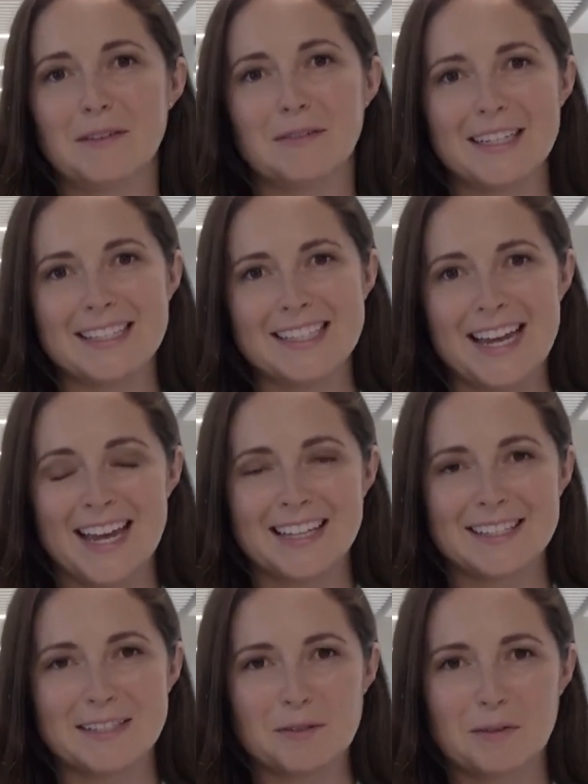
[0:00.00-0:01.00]
of this
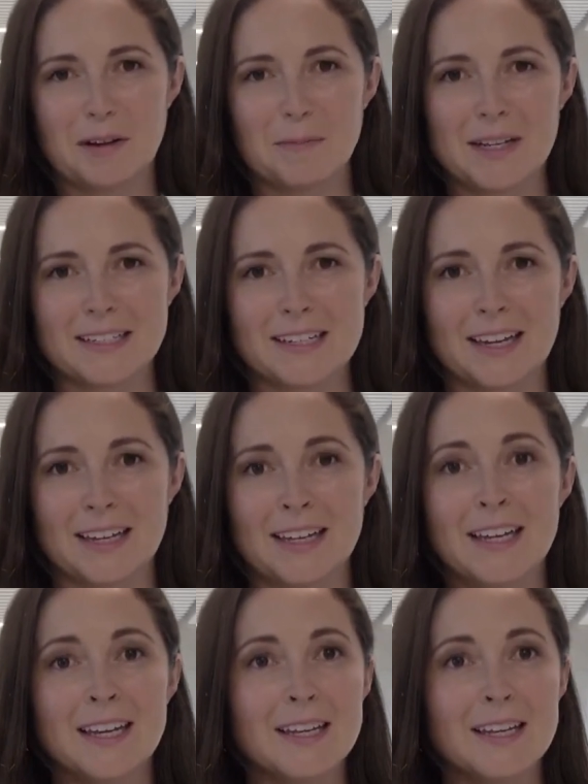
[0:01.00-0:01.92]
10-storey building.